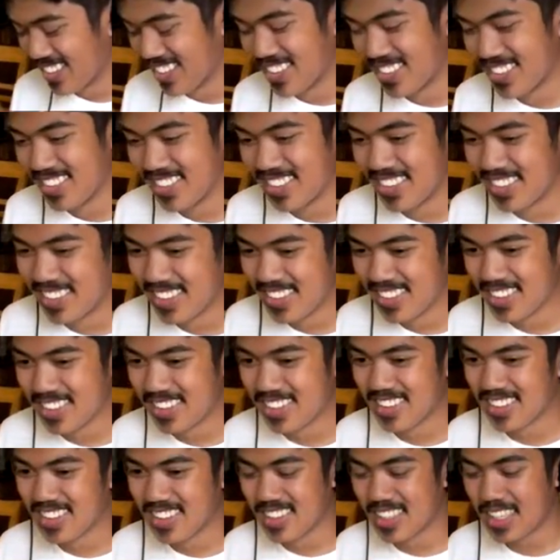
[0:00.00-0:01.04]

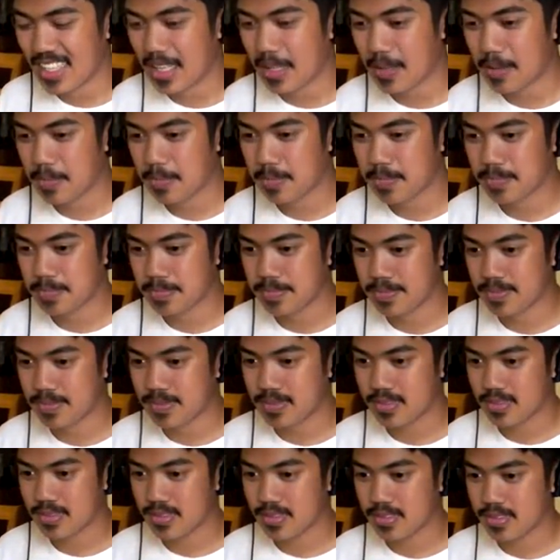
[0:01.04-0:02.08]

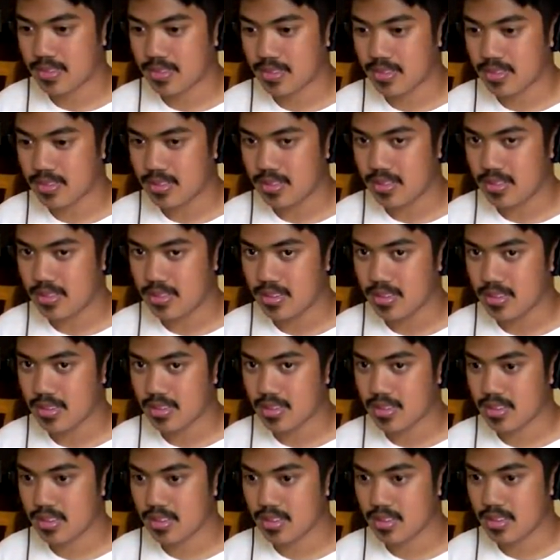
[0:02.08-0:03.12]

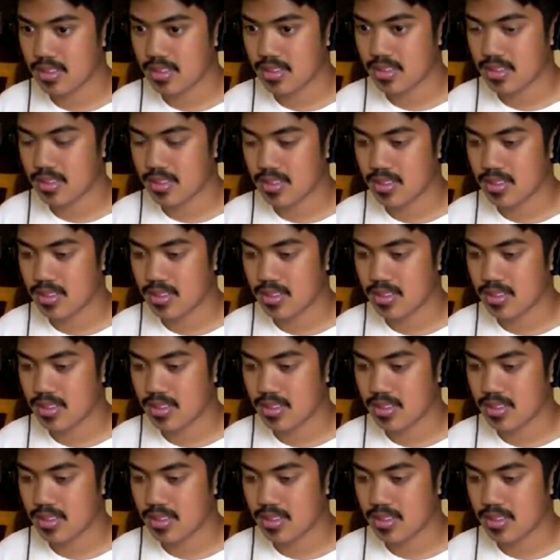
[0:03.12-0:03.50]
No one is speaking in this clip.